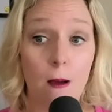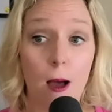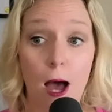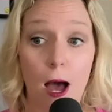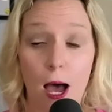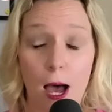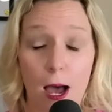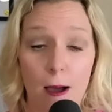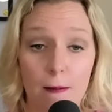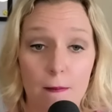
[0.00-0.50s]

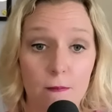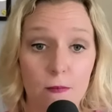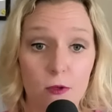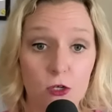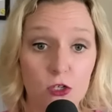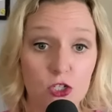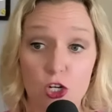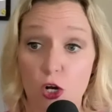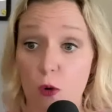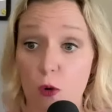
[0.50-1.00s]

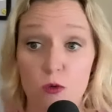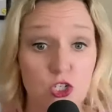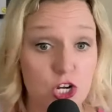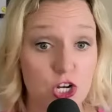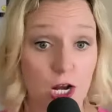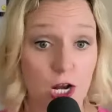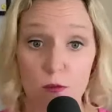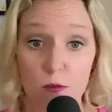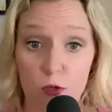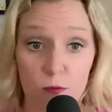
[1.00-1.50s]
you know,
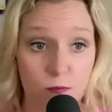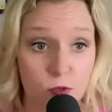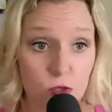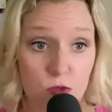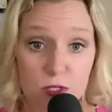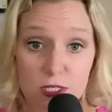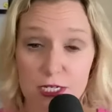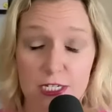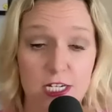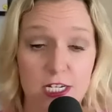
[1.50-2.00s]
general
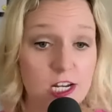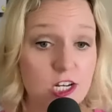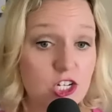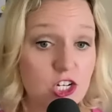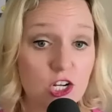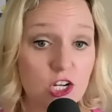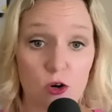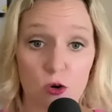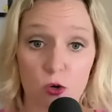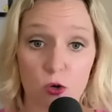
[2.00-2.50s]
music
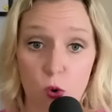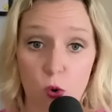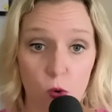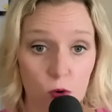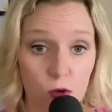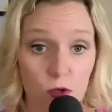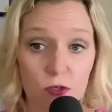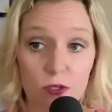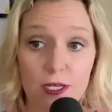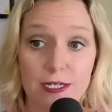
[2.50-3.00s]
teaching or
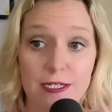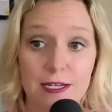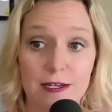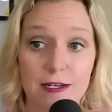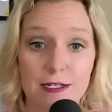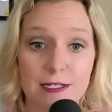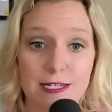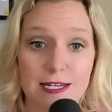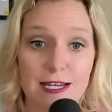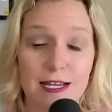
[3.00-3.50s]
choral
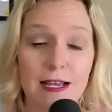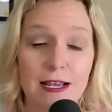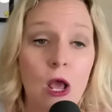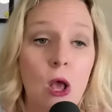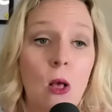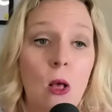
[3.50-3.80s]
conducting,